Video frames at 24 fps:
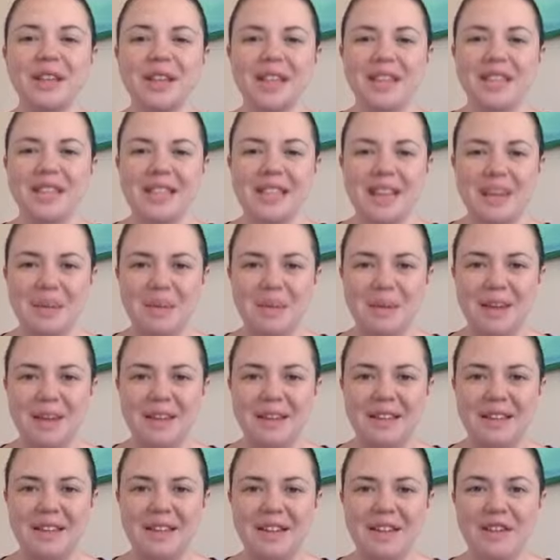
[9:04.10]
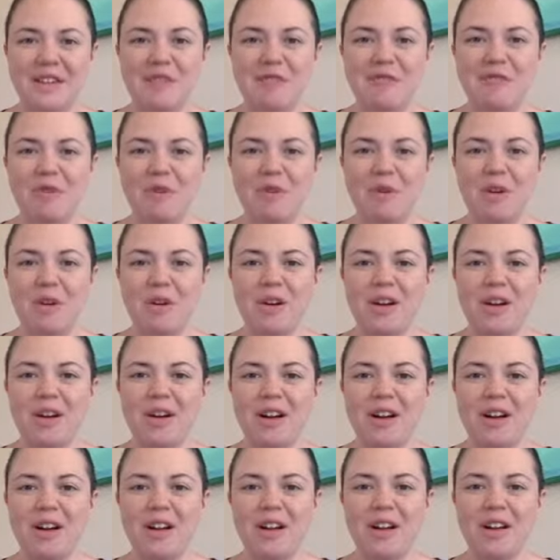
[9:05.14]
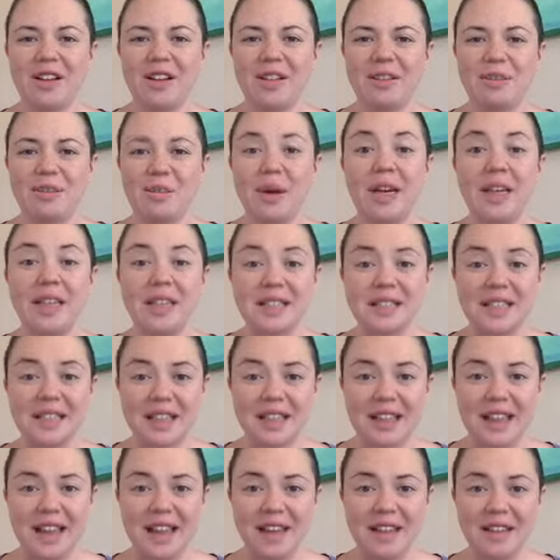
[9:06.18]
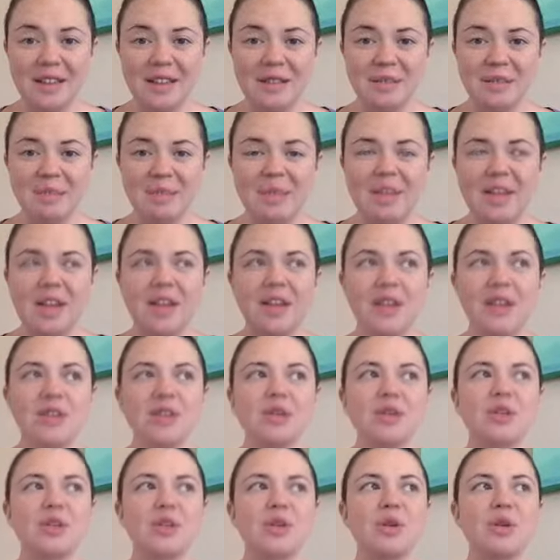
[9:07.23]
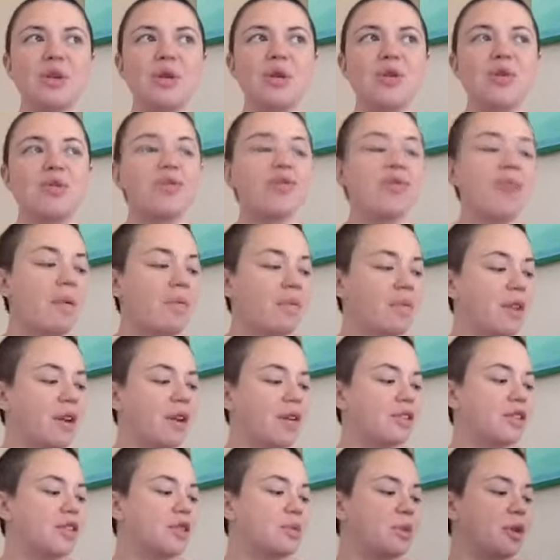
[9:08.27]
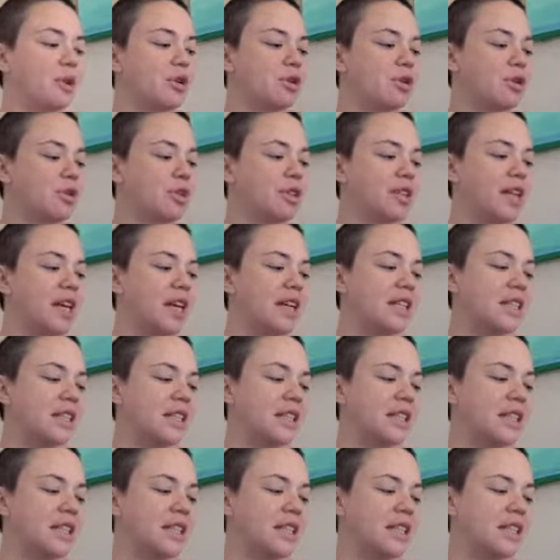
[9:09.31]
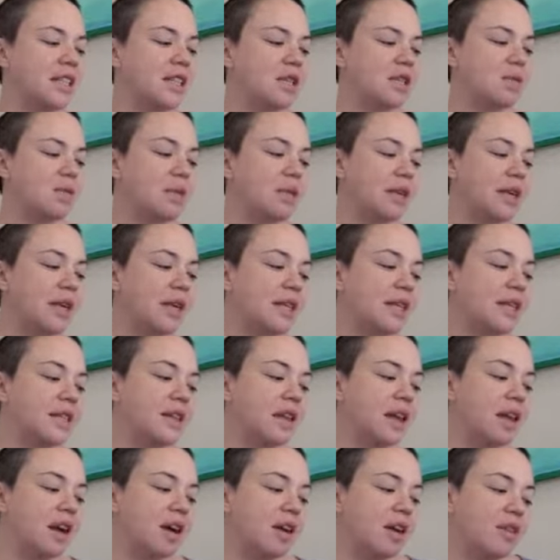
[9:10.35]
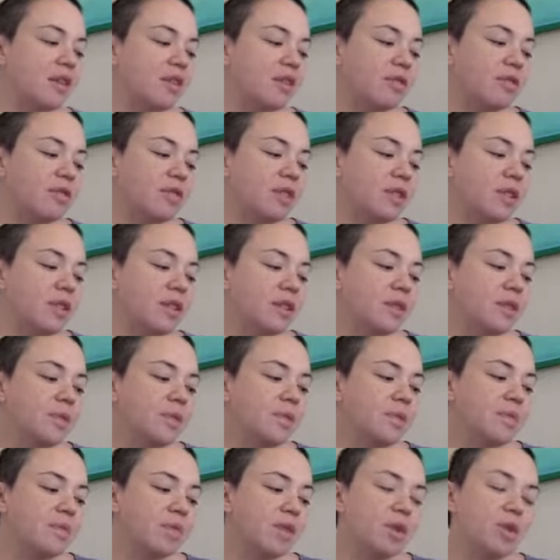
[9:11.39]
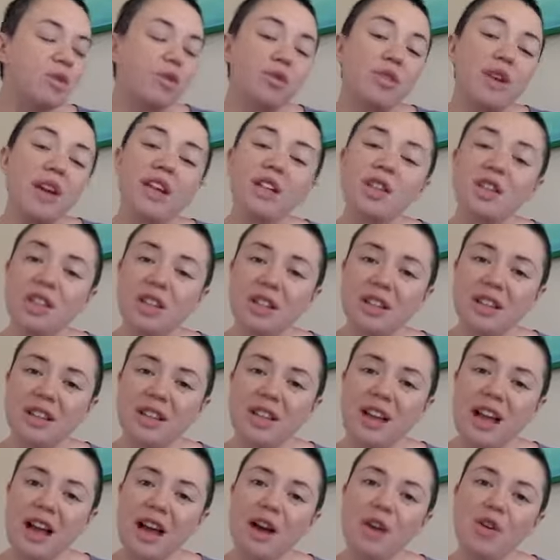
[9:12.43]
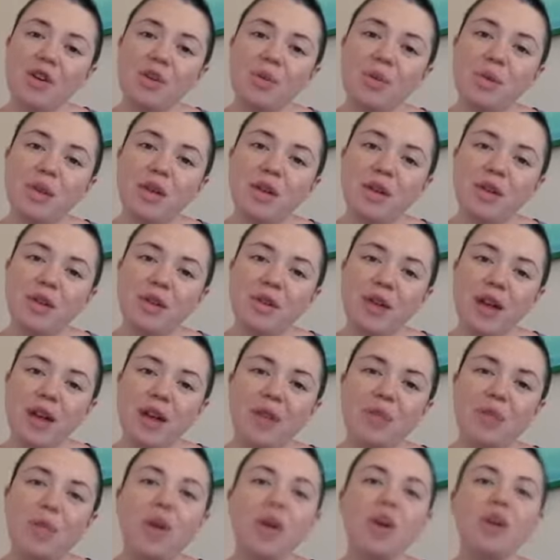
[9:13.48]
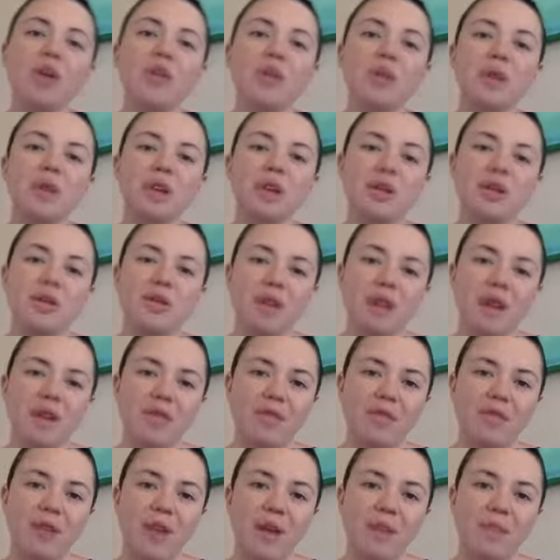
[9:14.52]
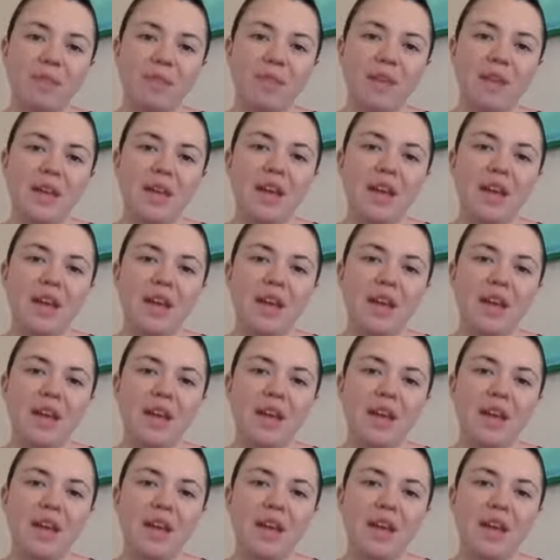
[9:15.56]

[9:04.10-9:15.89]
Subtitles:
excitement for witnessing that. So from there, spirit sort of takes us into this place of creation. Like, how do we create? Where do we create from?